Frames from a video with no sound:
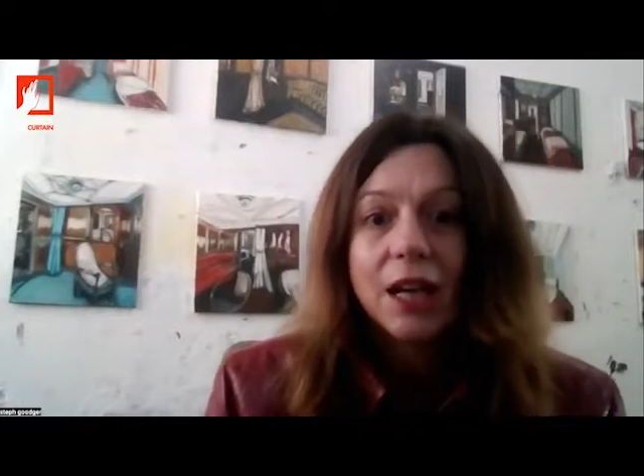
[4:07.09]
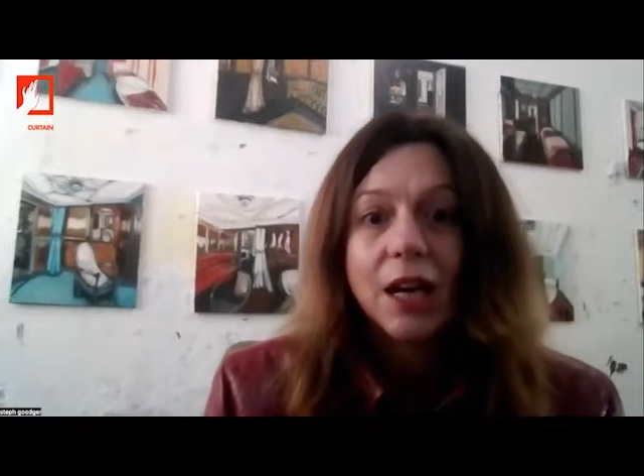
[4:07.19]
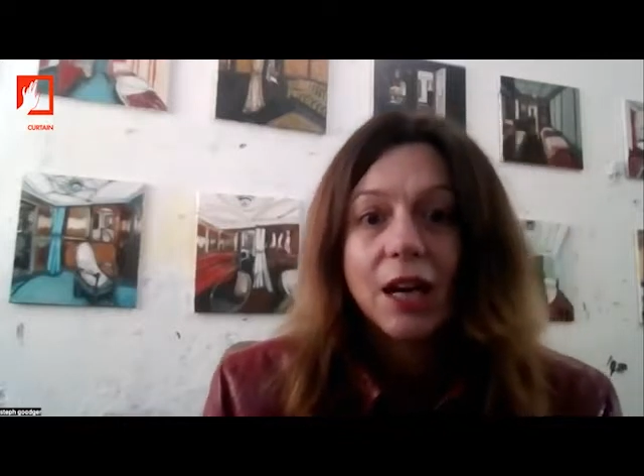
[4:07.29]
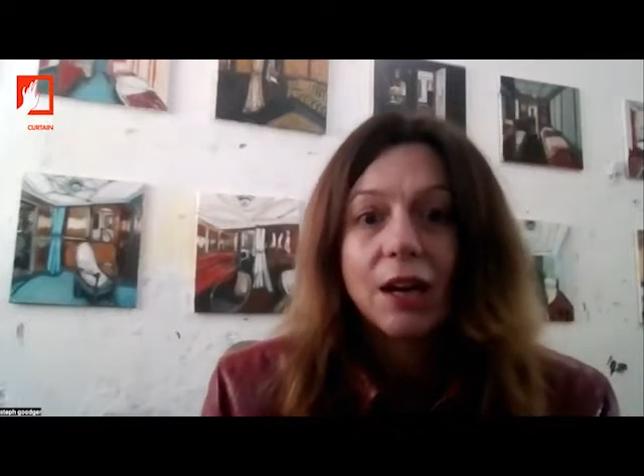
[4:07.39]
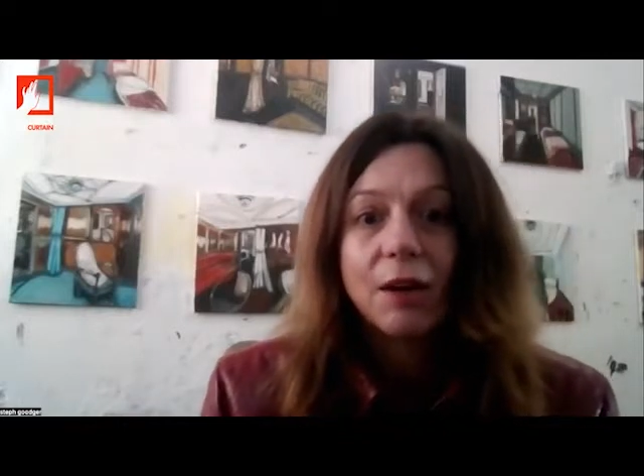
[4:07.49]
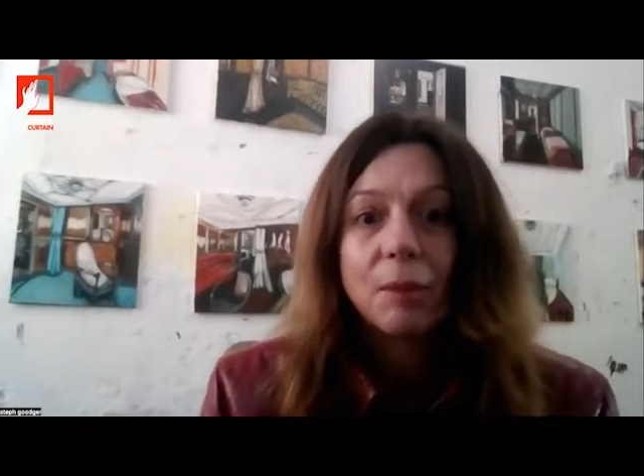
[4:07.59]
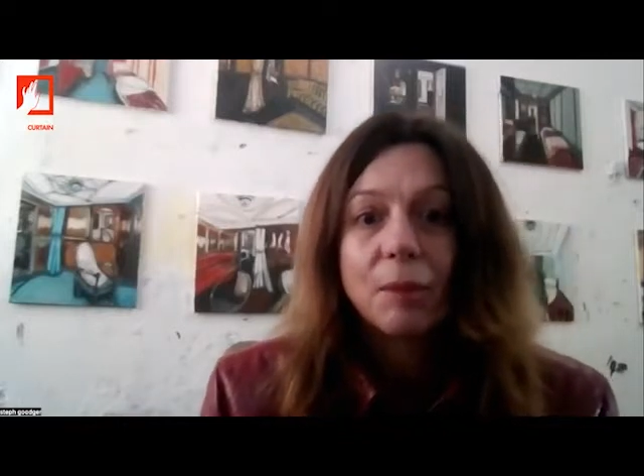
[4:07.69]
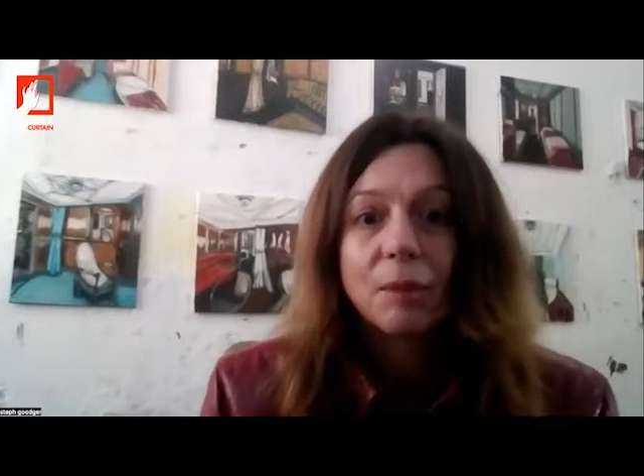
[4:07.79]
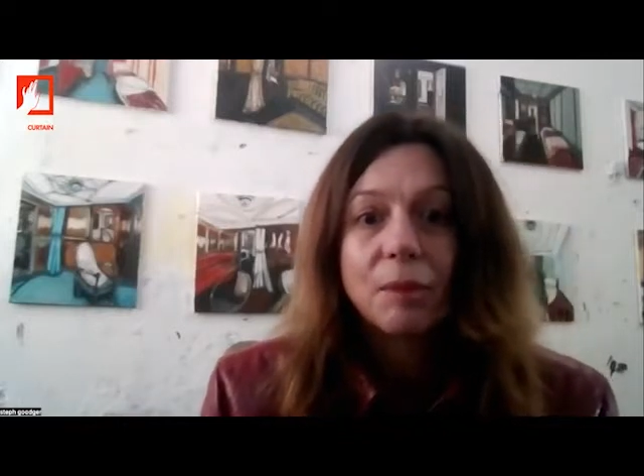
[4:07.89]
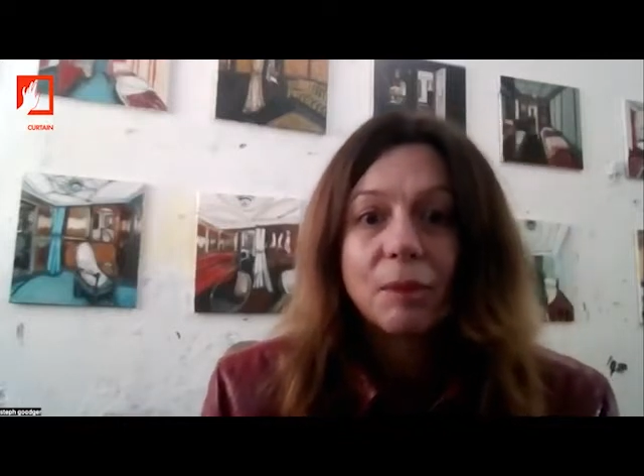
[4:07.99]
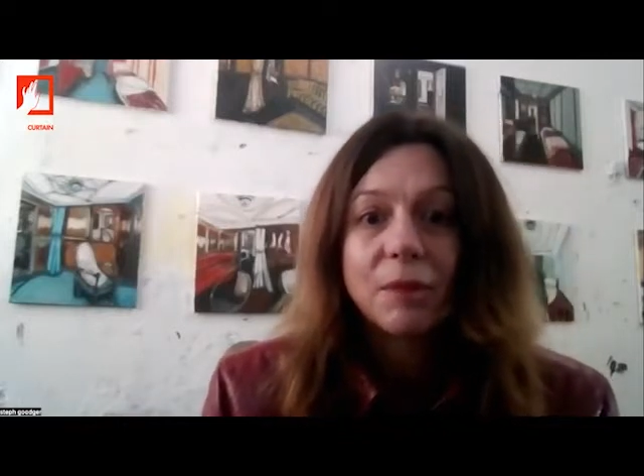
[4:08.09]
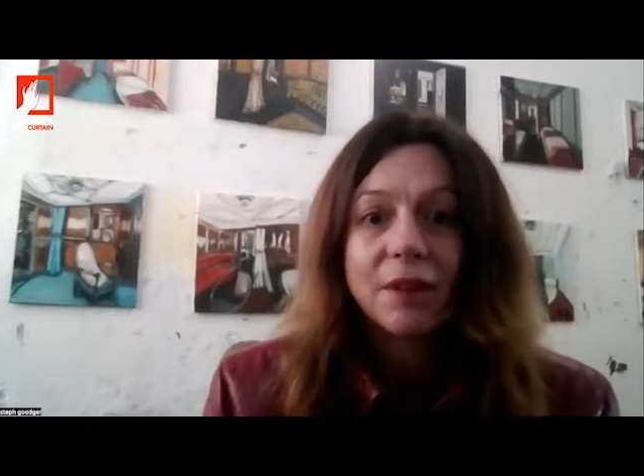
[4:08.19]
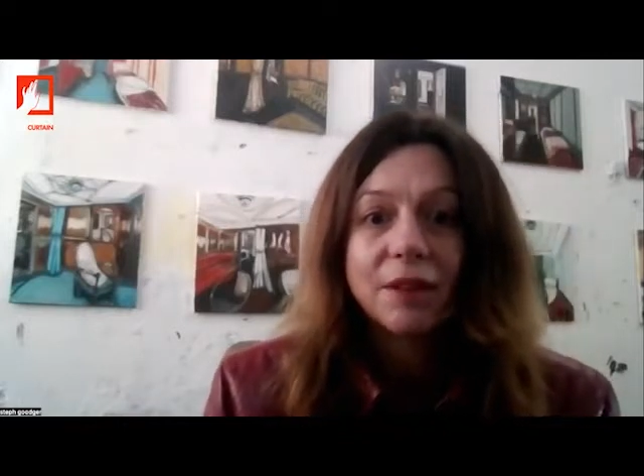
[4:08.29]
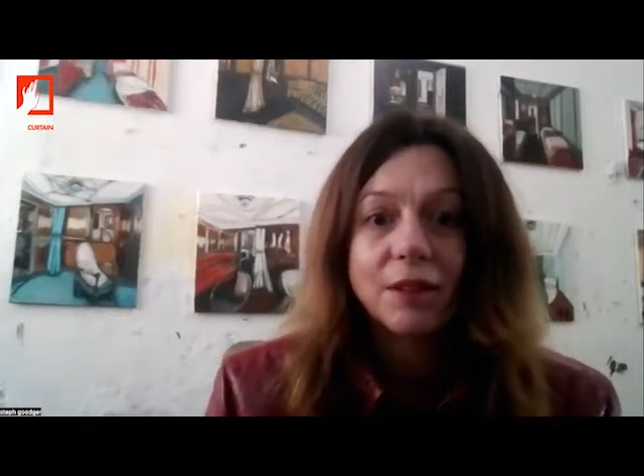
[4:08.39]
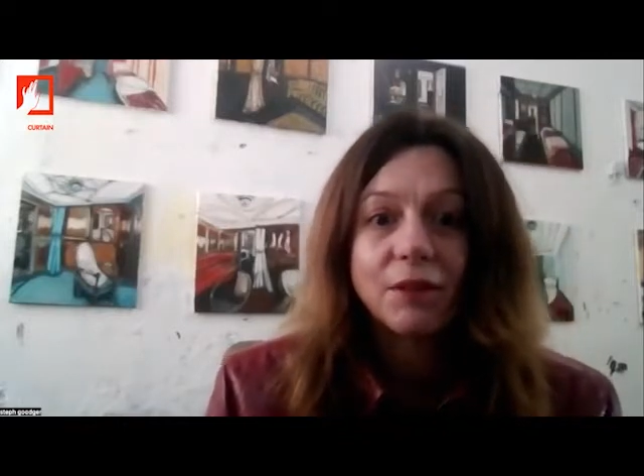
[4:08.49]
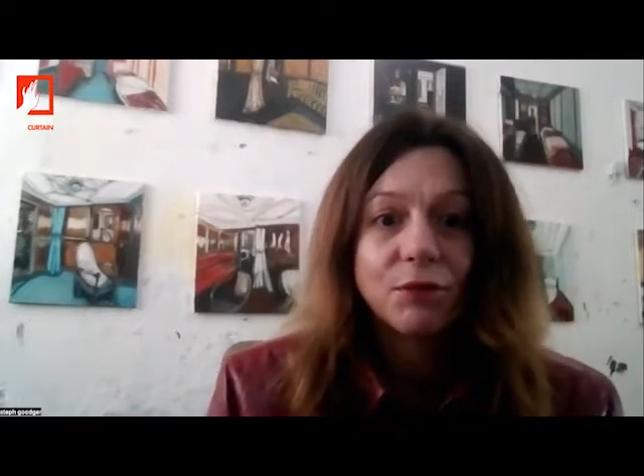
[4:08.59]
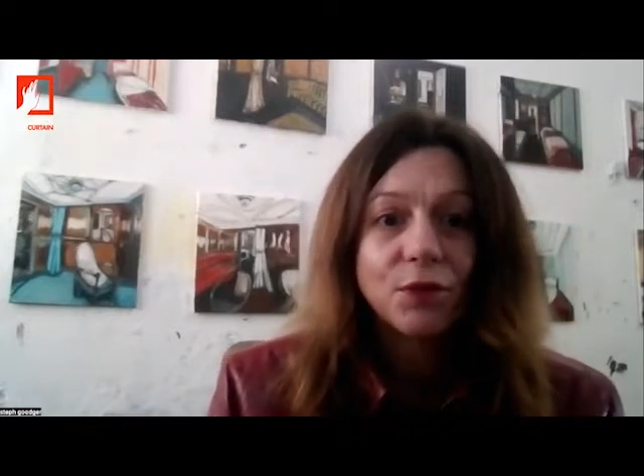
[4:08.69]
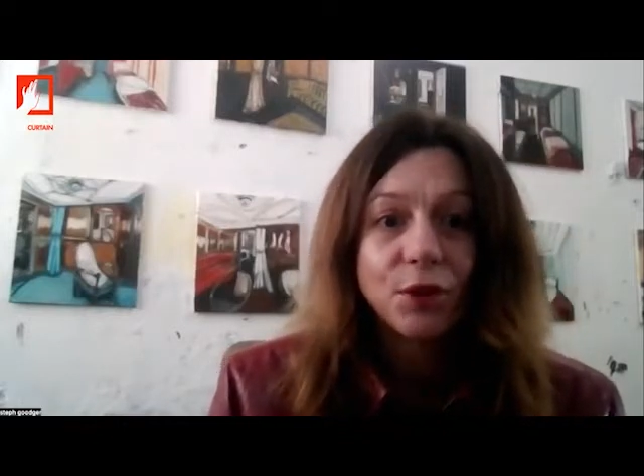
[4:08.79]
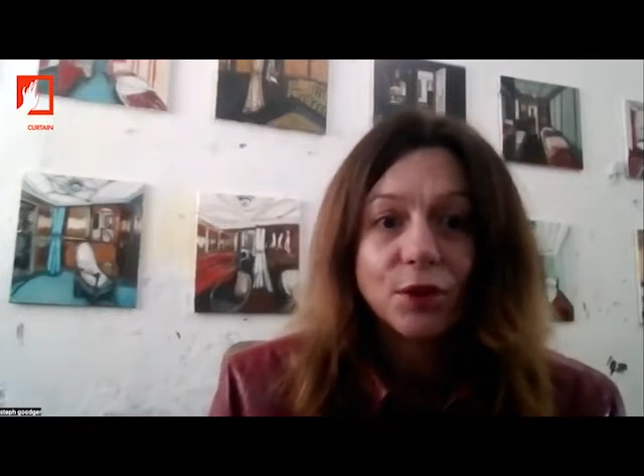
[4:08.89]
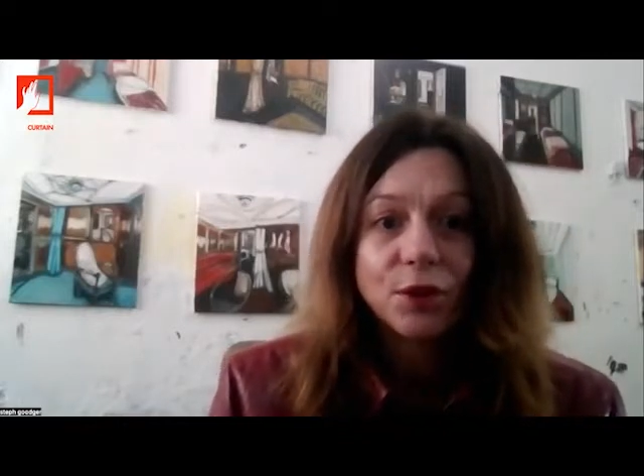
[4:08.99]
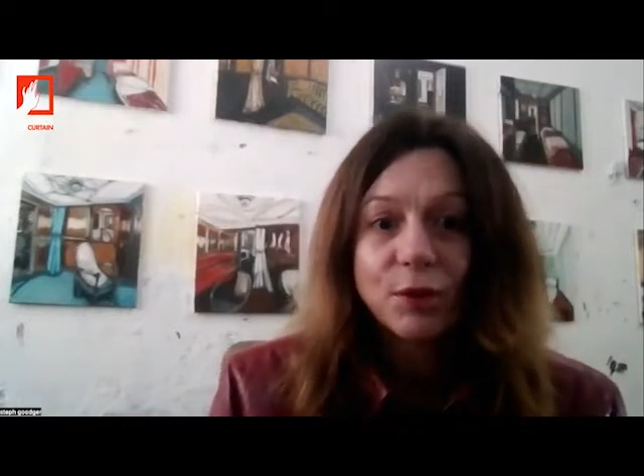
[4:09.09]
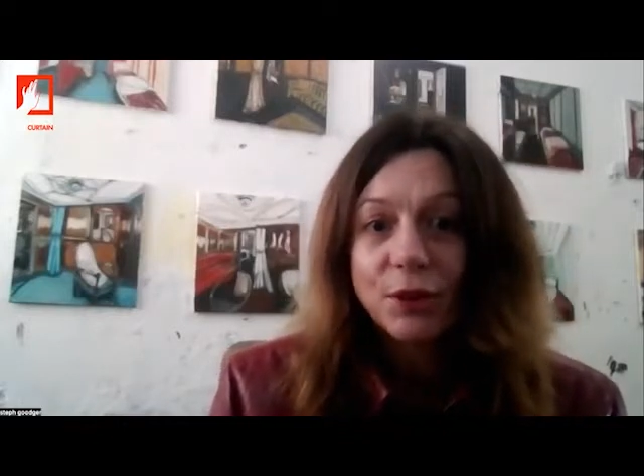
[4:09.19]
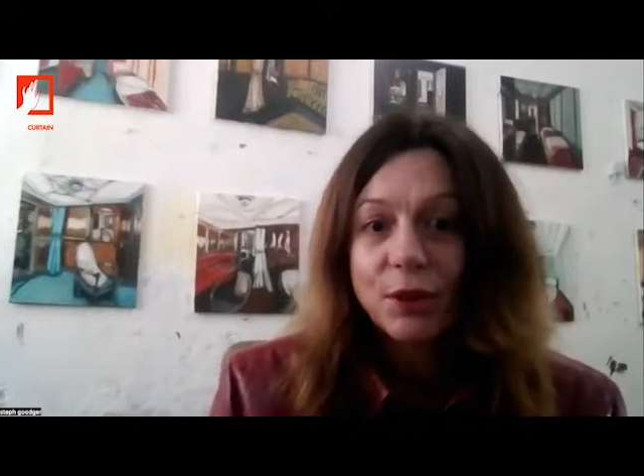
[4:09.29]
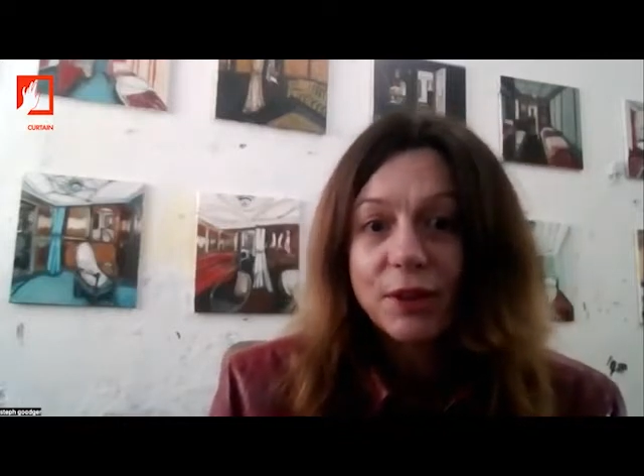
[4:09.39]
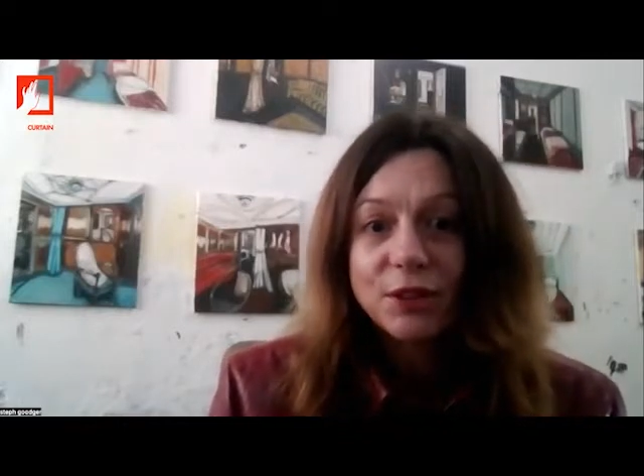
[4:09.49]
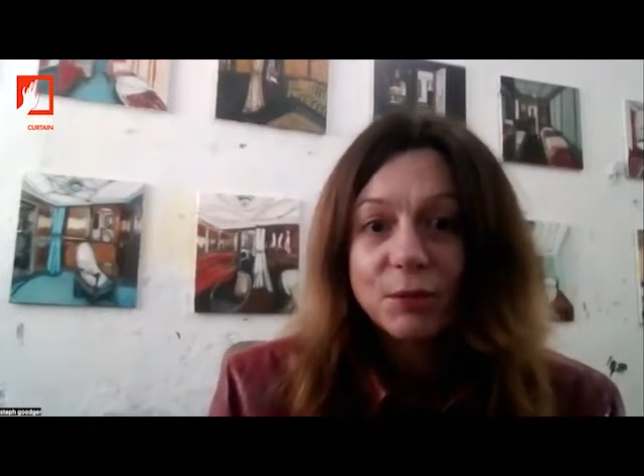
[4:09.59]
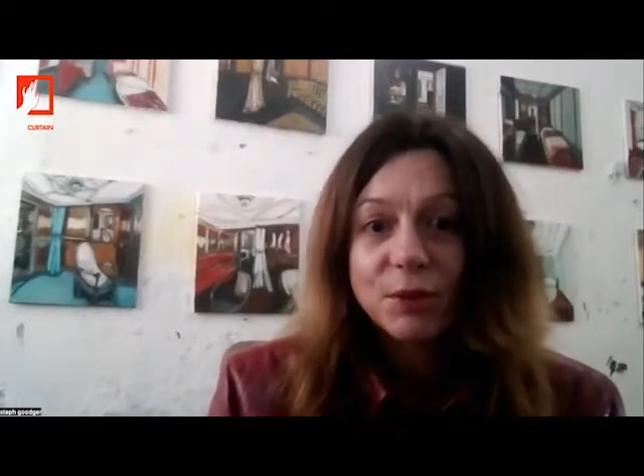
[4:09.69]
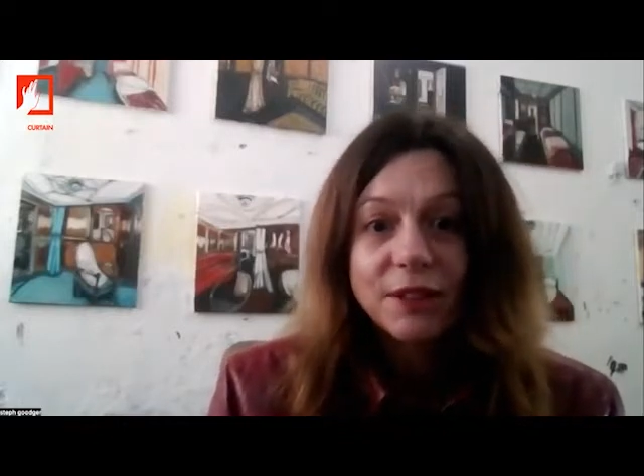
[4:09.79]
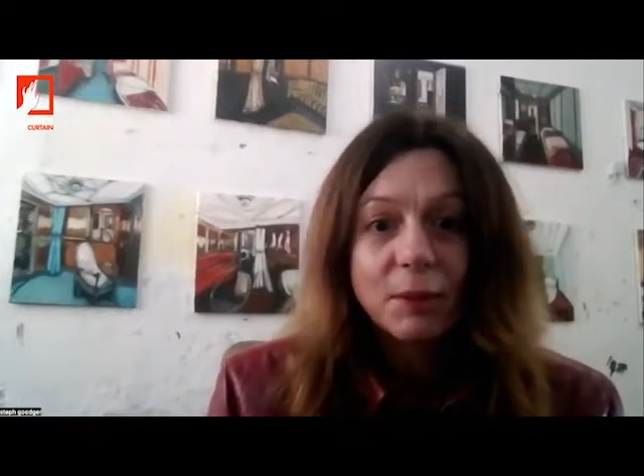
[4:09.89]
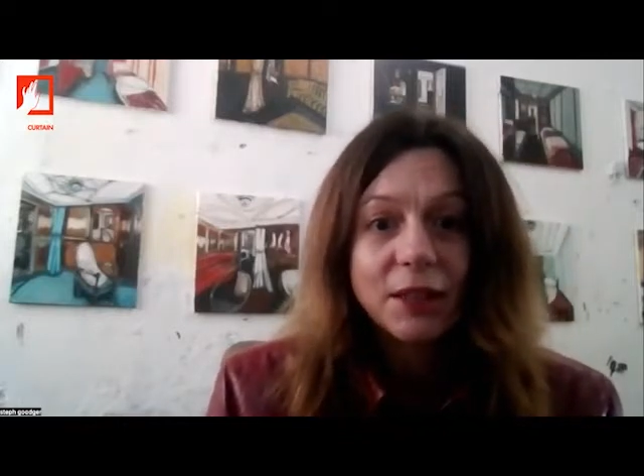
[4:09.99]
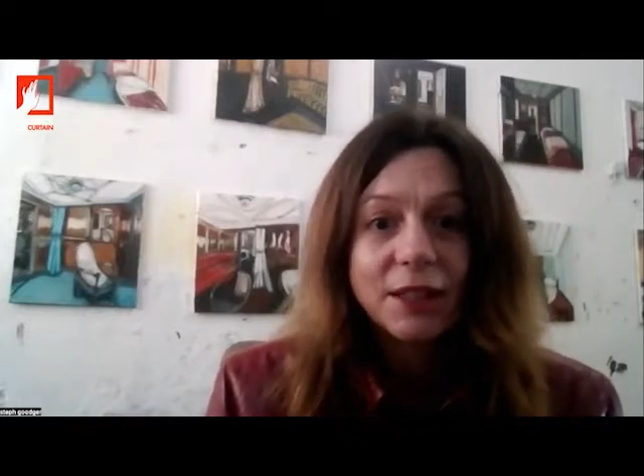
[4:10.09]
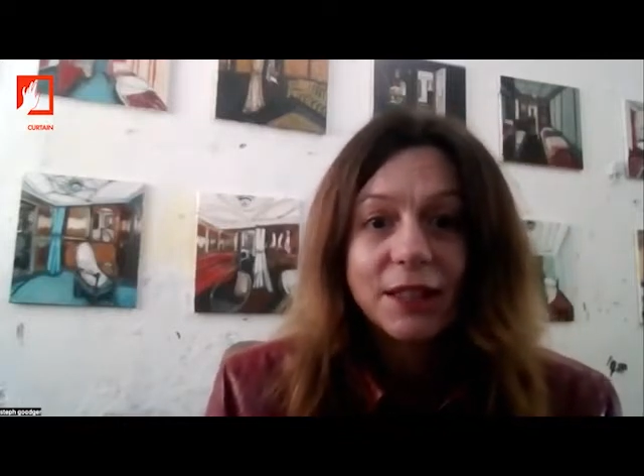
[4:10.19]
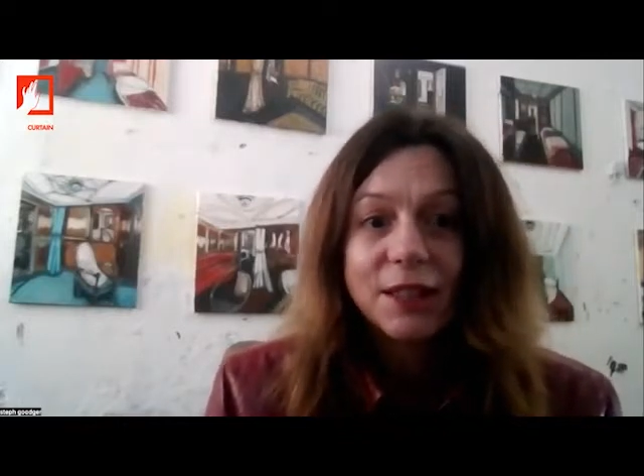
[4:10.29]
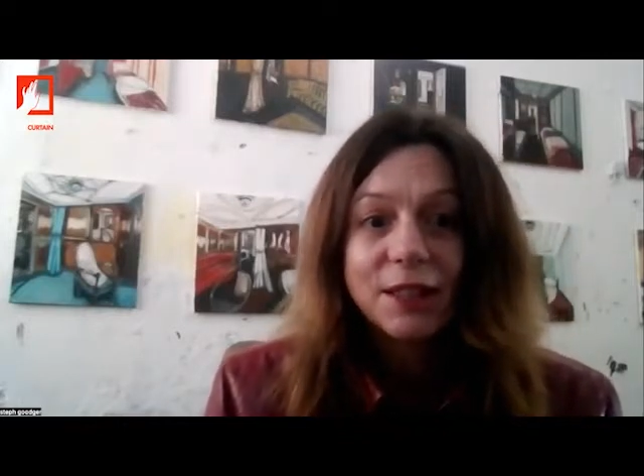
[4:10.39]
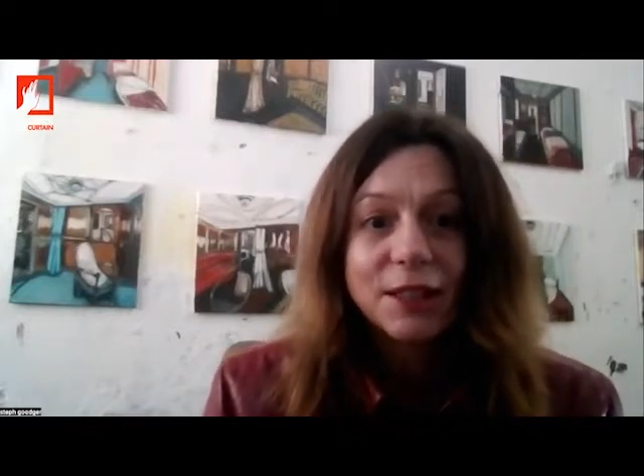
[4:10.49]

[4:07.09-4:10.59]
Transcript: because I've even forgotten what the question was now, but the